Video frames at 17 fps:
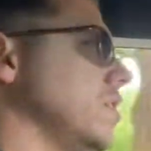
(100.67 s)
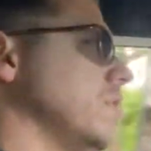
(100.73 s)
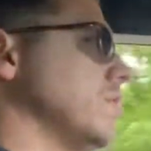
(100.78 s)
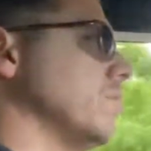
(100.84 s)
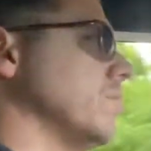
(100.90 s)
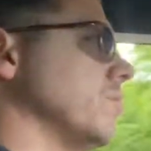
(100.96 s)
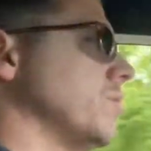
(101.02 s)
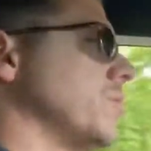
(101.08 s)

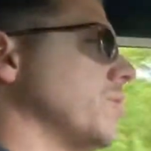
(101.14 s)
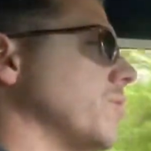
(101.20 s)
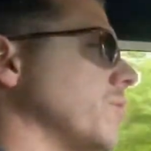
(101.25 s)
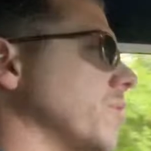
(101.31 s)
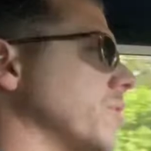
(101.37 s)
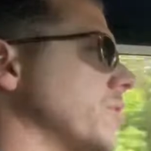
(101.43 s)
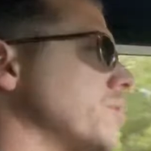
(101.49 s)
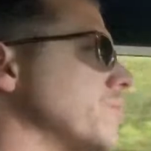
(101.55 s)
We're just
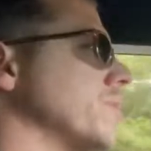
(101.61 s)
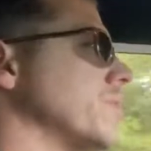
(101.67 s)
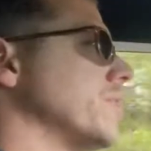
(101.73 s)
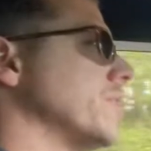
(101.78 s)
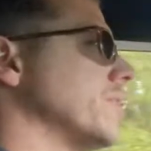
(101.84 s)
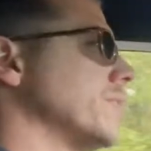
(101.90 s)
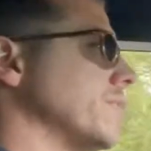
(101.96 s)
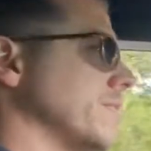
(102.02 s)
going a short
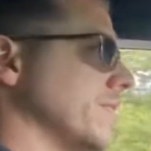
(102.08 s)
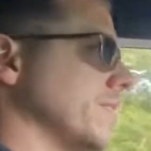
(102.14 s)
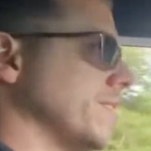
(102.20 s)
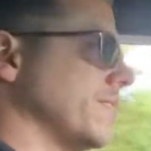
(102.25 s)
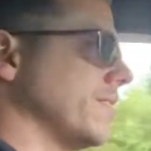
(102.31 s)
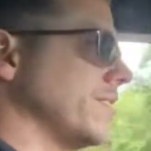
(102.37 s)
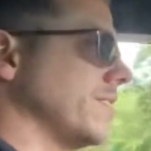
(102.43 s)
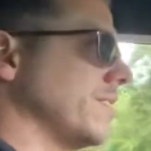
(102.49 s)

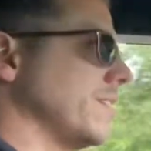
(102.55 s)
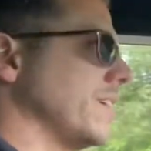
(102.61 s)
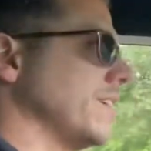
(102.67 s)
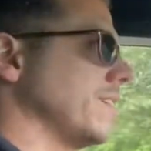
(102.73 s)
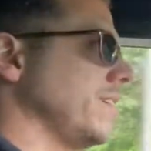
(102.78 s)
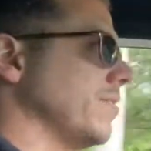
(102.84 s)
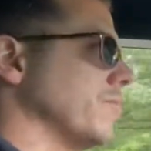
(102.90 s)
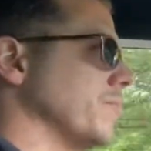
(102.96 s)
distance.
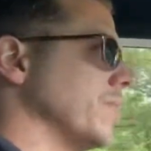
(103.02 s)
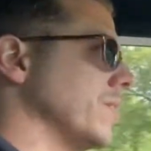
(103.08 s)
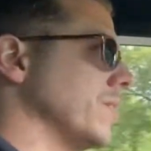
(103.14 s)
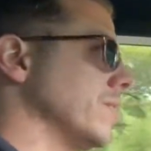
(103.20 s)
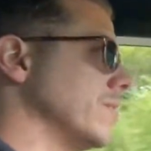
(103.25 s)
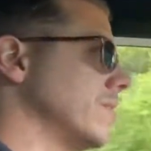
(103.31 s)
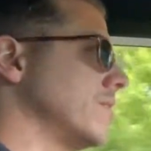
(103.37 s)
That's even better.